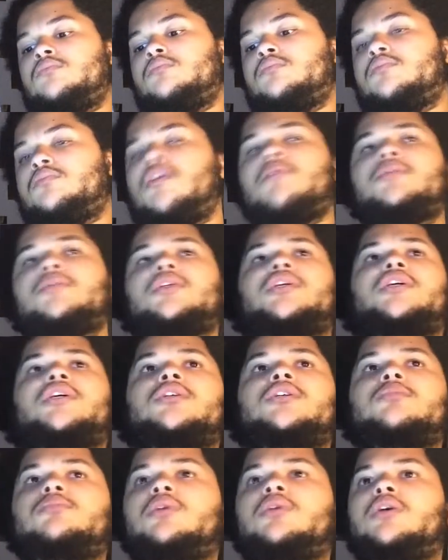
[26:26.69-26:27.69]
Probably
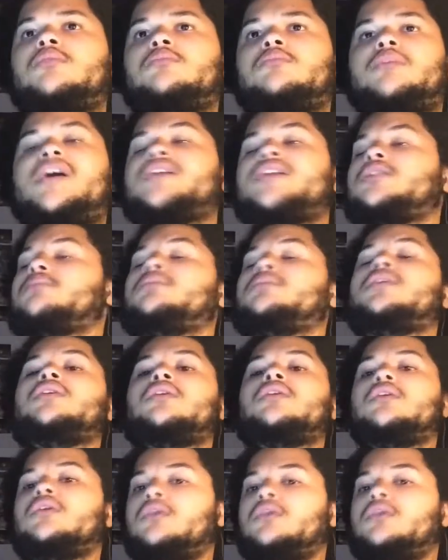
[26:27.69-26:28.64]
is, but not to me.